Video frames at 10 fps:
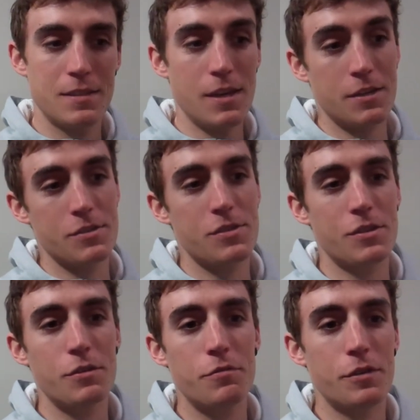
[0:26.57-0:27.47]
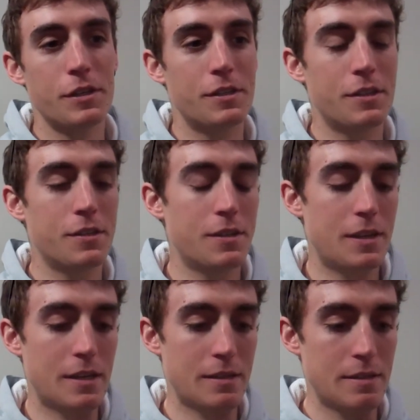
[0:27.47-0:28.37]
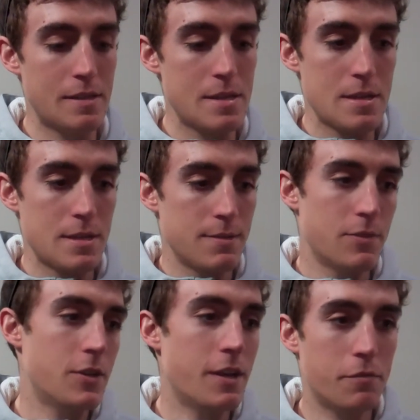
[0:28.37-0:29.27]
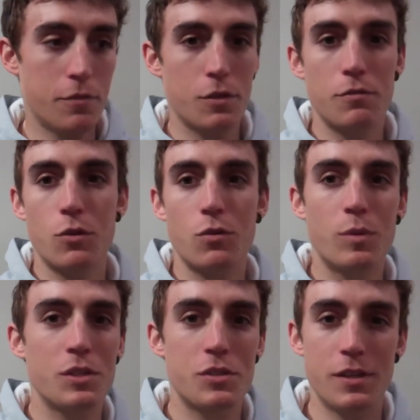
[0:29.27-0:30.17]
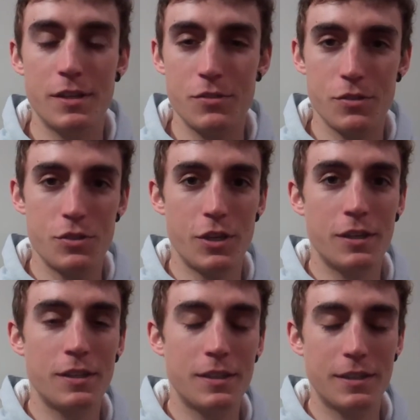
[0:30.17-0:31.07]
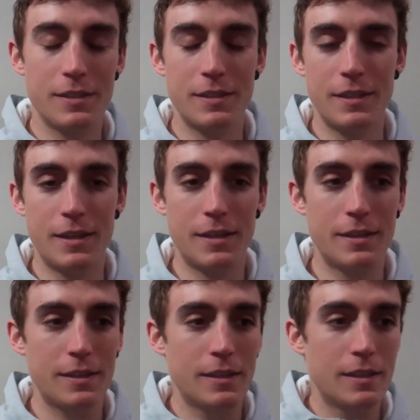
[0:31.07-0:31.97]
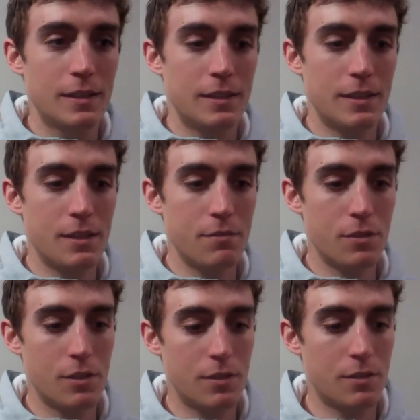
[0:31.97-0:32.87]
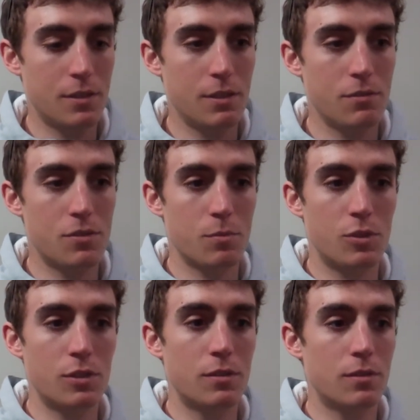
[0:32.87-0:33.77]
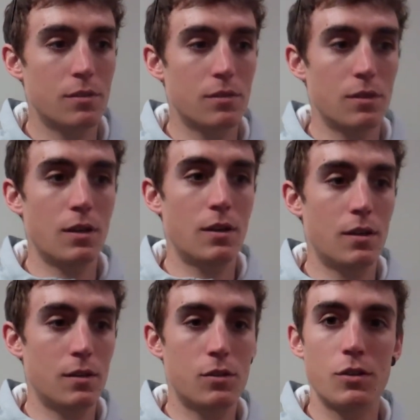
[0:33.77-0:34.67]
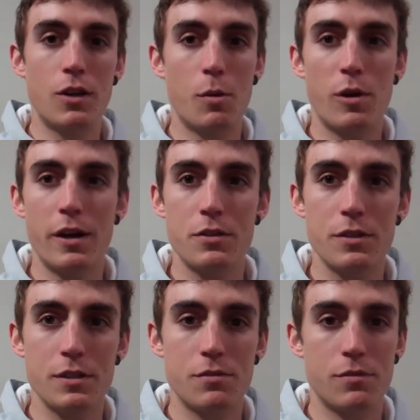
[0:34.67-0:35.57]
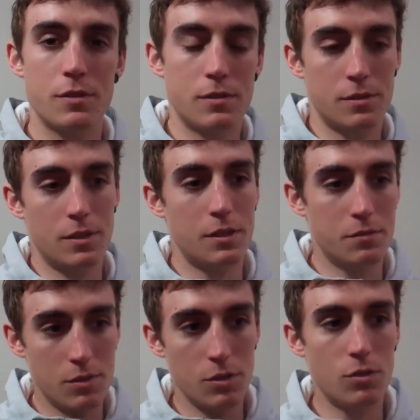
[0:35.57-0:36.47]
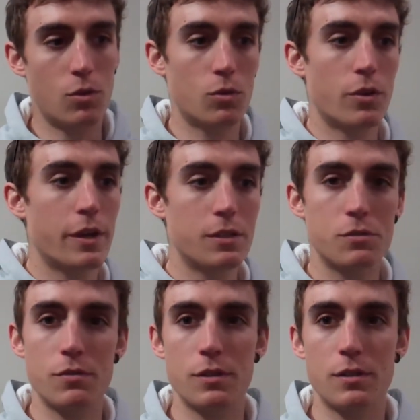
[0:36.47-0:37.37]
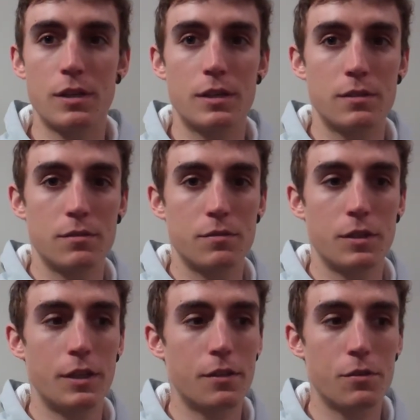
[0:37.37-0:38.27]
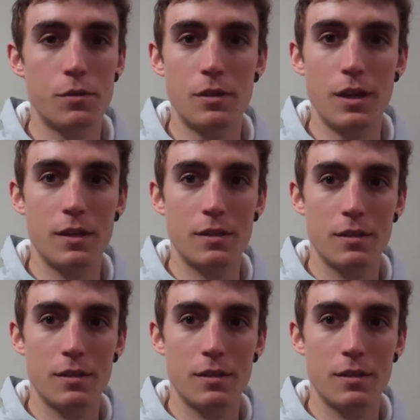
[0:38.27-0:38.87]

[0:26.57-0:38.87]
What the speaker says: Because they're good for you. They're not full of a whole bunch of extra junk, and they give you some good carbohydrates and good whole grains for getting through the day.